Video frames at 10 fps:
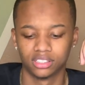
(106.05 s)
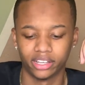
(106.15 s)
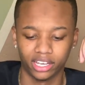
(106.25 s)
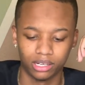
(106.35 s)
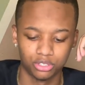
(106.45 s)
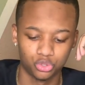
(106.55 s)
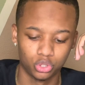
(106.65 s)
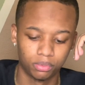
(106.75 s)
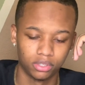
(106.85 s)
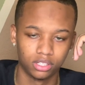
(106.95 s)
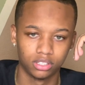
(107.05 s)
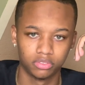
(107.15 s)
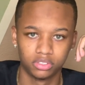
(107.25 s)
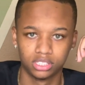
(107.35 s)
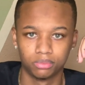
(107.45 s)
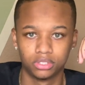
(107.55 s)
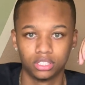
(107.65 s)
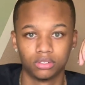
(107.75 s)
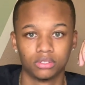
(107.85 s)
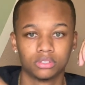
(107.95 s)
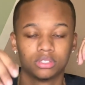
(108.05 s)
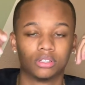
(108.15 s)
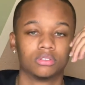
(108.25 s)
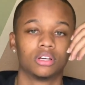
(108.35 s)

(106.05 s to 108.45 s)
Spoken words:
like I stripped it of this material. So